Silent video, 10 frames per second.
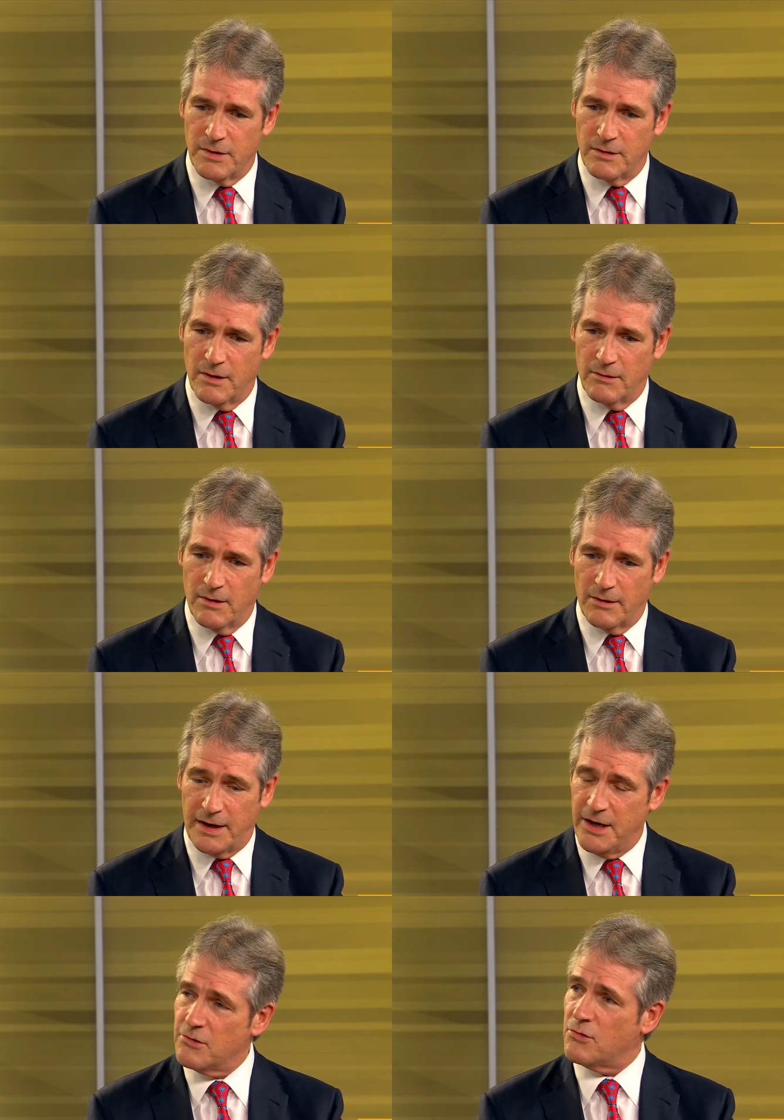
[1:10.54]
are, are
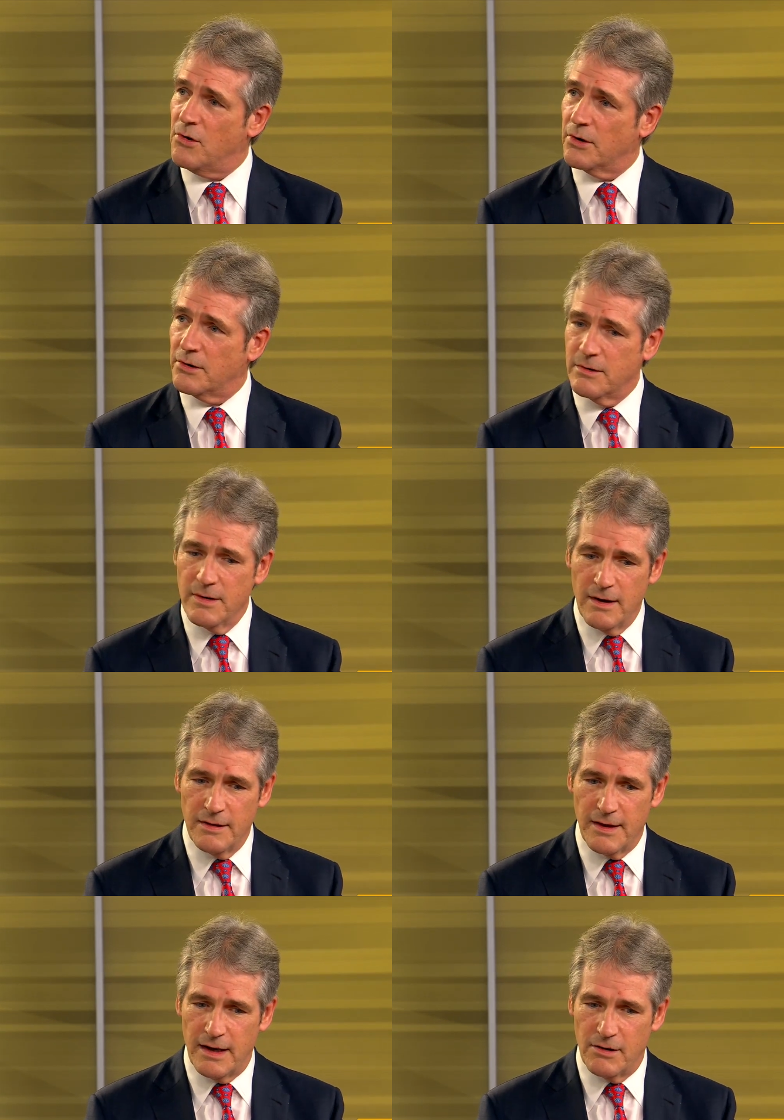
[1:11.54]
here longer,
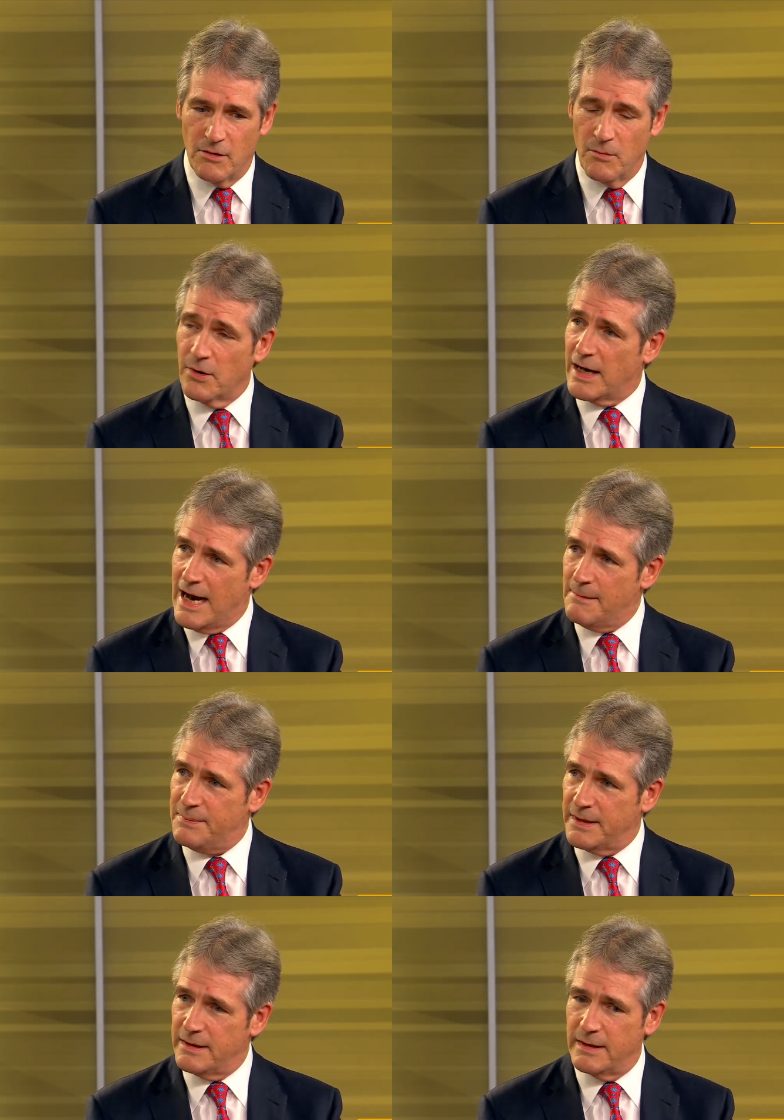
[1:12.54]
they are more
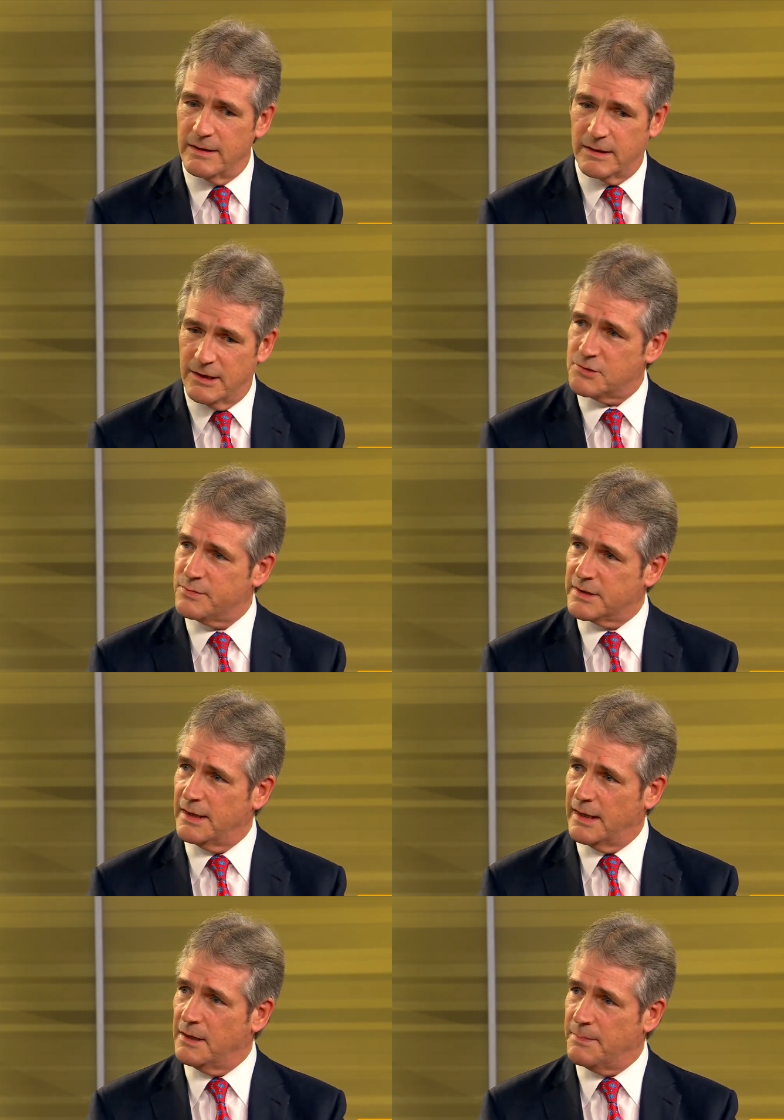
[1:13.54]
competent and the customer is
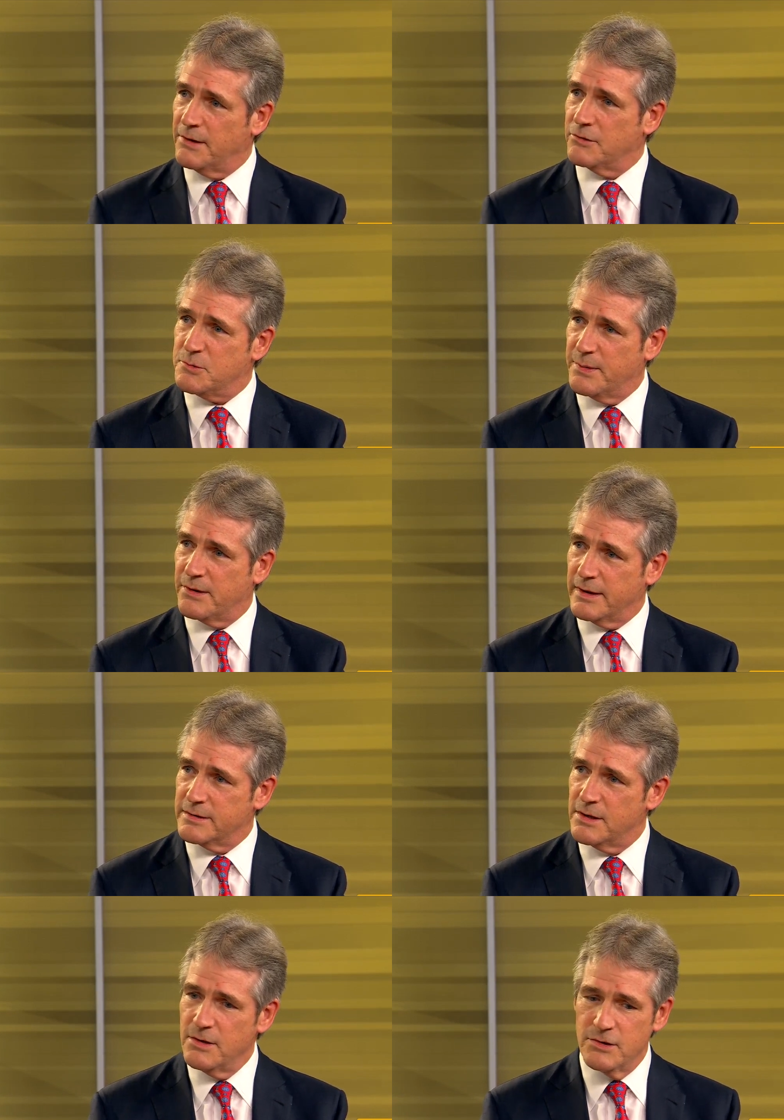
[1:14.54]
going to get a better
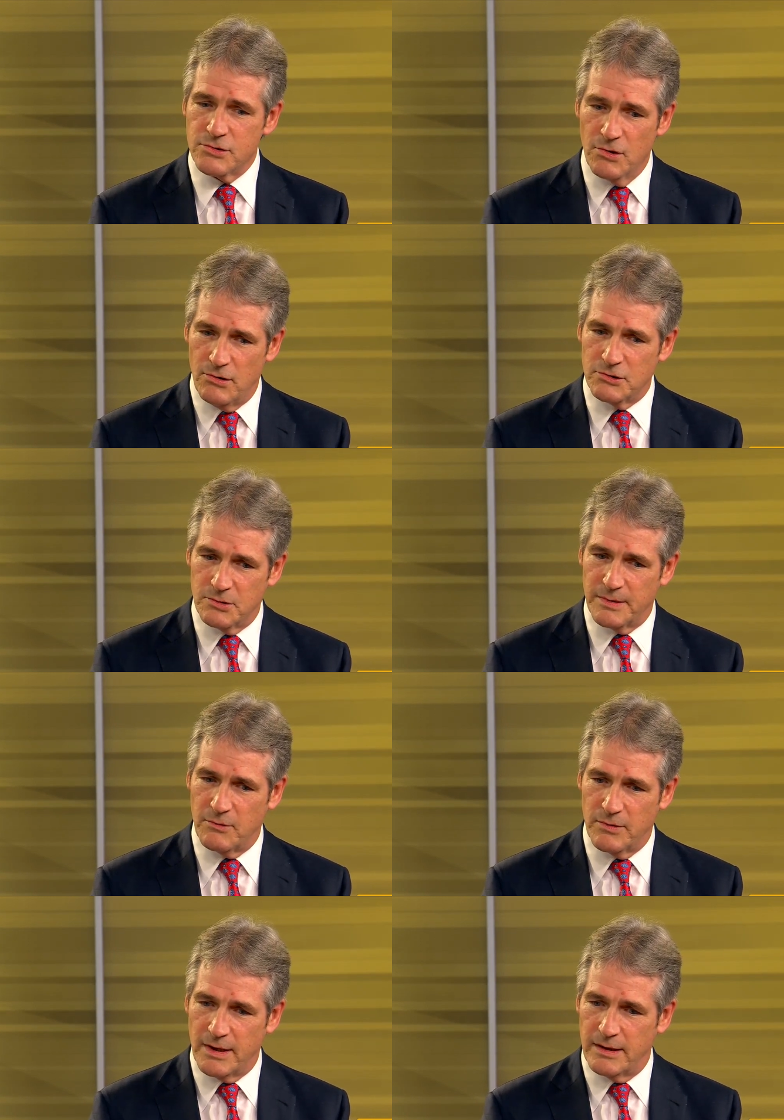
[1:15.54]
experience. So
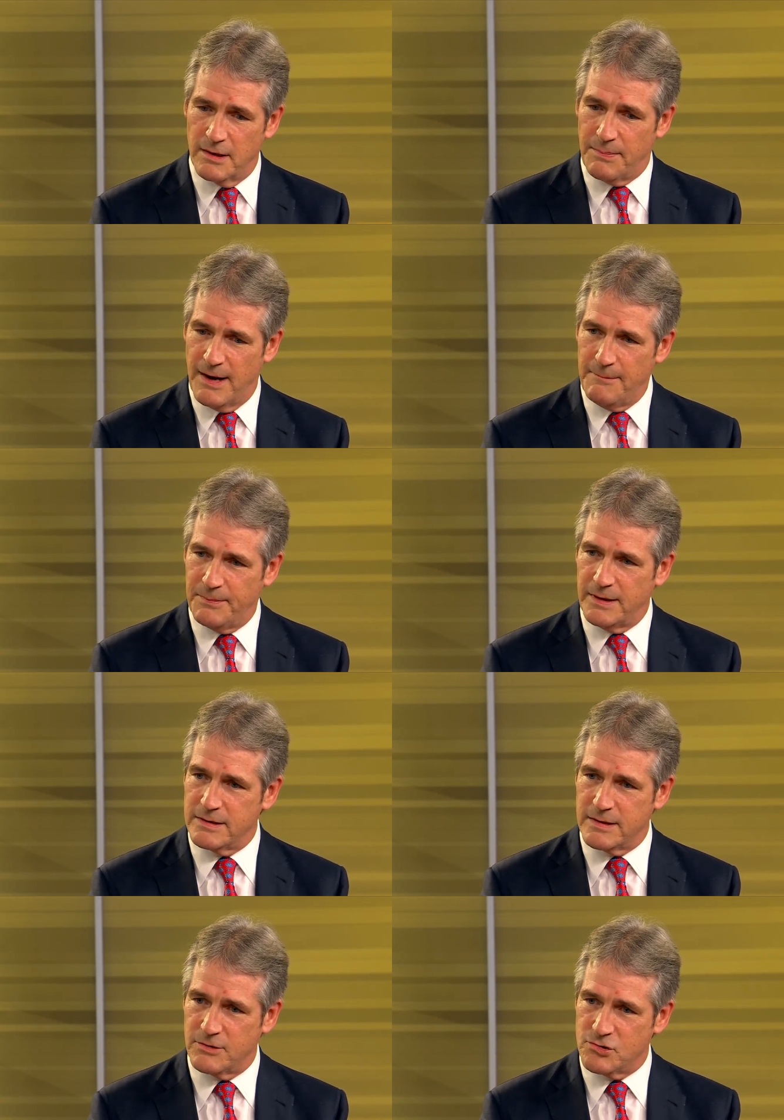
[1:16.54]
ultimately what ended up happening
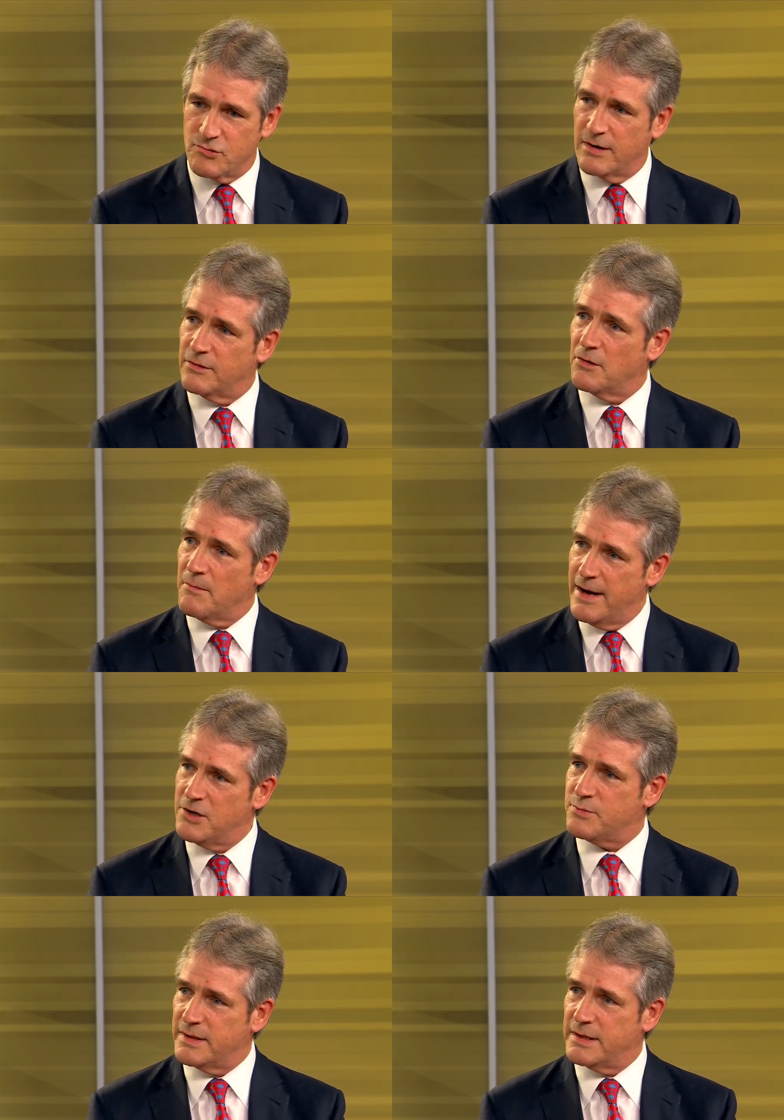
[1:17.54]
is that strengthened our
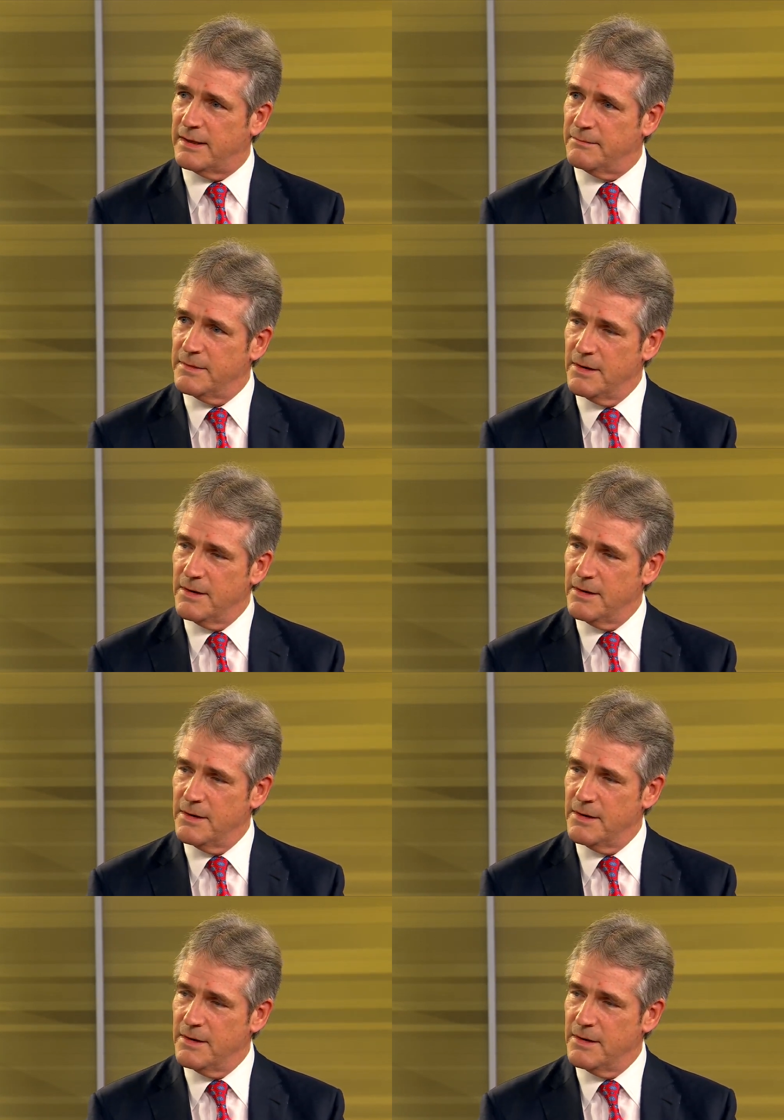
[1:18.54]
management team.